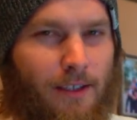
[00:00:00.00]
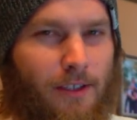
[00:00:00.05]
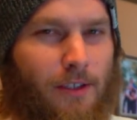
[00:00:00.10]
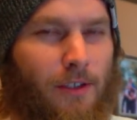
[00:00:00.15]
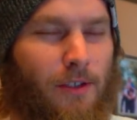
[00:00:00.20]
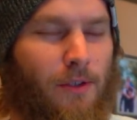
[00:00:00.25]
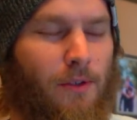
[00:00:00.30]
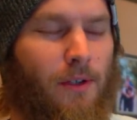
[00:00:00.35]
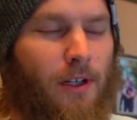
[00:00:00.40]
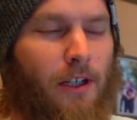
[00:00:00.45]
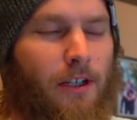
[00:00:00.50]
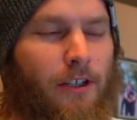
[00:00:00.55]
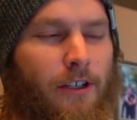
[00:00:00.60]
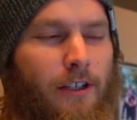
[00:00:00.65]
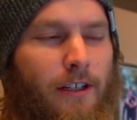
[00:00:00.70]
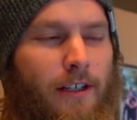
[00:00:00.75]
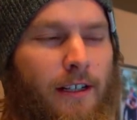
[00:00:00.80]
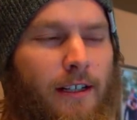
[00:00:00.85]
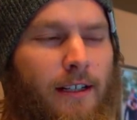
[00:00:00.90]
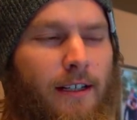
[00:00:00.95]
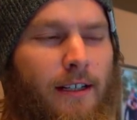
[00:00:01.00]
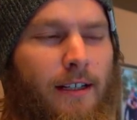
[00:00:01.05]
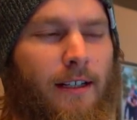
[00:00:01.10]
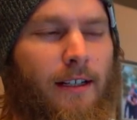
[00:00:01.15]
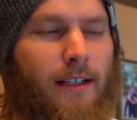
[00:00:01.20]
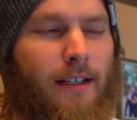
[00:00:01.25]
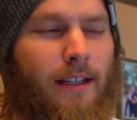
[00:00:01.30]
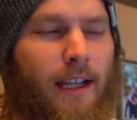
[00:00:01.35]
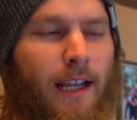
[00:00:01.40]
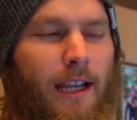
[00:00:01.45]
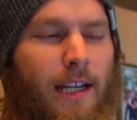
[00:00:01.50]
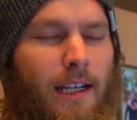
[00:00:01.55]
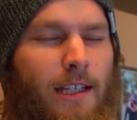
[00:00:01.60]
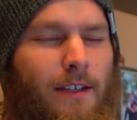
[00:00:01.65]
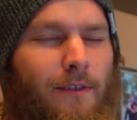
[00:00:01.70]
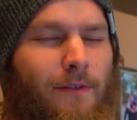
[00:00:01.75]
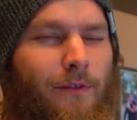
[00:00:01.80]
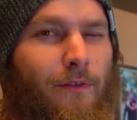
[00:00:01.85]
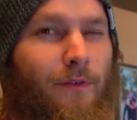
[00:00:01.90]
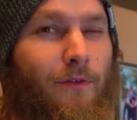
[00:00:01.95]

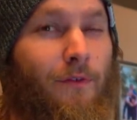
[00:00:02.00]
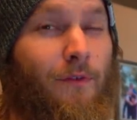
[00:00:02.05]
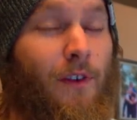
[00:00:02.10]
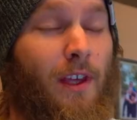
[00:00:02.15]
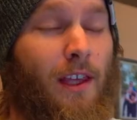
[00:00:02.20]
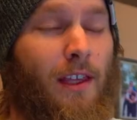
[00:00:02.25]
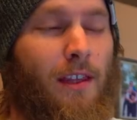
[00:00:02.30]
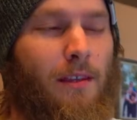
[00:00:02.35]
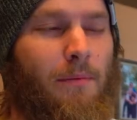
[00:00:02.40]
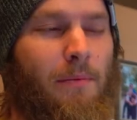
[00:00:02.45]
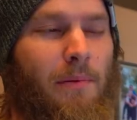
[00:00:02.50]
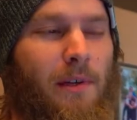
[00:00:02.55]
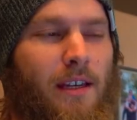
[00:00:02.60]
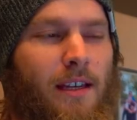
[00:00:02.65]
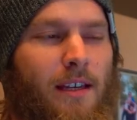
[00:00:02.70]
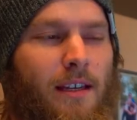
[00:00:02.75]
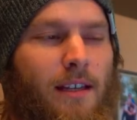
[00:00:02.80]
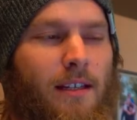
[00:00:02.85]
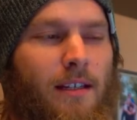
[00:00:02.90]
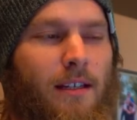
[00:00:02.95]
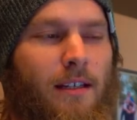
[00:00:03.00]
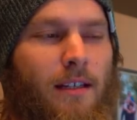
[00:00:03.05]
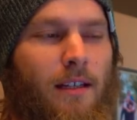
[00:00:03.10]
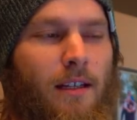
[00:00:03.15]
285th pick.